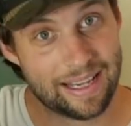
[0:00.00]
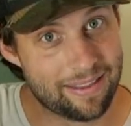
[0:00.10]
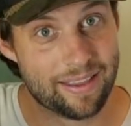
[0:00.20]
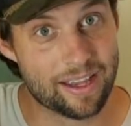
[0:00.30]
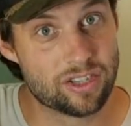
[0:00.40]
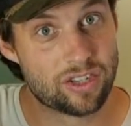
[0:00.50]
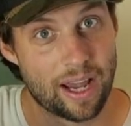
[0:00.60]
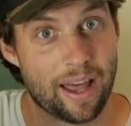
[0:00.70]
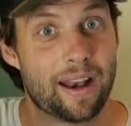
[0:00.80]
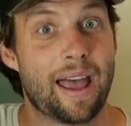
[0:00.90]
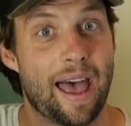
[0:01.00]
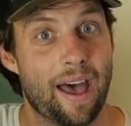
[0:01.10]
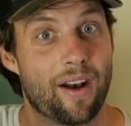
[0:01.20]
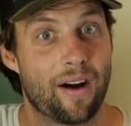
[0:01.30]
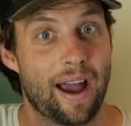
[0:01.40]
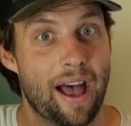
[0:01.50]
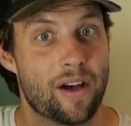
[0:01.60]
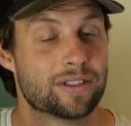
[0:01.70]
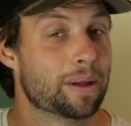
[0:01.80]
in this shed at our house.